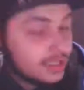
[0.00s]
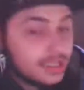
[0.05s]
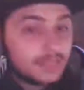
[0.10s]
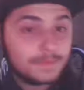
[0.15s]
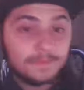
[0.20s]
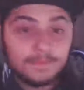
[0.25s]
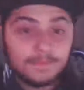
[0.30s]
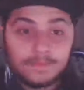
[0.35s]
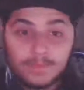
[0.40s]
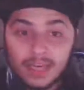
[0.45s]
And
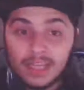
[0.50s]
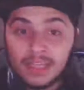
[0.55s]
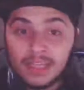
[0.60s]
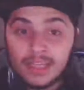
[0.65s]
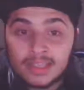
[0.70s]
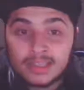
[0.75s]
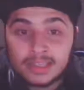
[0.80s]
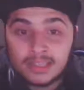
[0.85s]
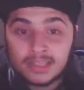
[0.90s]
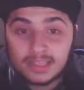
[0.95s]

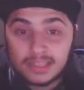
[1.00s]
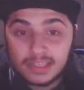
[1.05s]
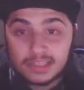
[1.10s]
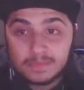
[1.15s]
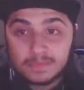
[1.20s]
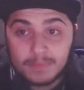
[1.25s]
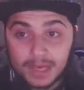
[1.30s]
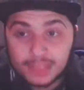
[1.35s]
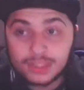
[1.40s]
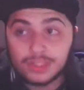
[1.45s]
this
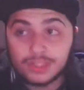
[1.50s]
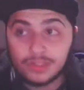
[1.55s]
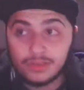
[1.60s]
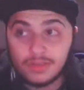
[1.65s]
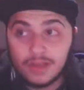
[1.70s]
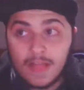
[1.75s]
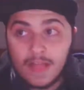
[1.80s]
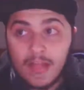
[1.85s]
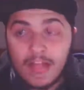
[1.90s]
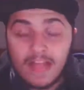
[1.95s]

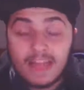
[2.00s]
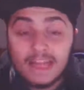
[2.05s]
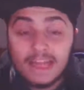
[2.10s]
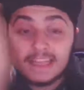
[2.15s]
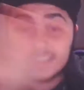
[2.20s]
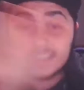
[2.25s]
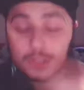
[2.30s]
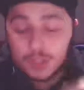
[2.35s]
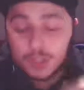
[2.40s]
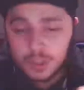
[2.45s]
special,
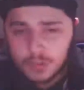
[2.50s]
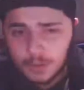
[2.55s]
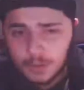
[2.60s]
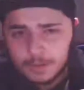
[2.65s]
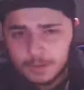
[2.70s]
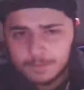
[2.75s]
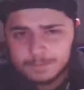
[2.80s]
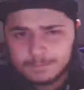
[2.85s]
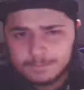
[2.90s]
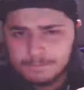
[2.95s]
it's a
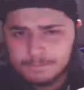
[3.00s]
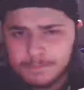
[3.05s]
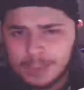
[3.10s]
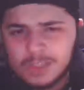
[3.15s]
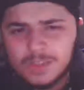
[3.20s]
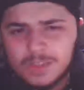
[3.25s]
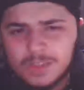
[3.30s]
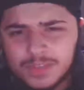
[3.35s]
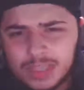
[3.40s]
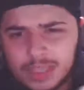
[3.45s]
short
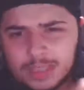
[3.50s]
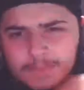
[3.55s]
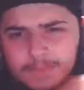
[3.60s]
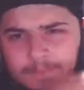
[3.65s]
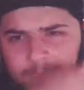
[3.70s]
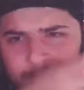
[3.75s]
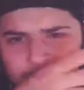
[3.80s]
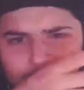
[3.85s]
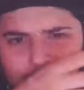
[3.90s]
movie,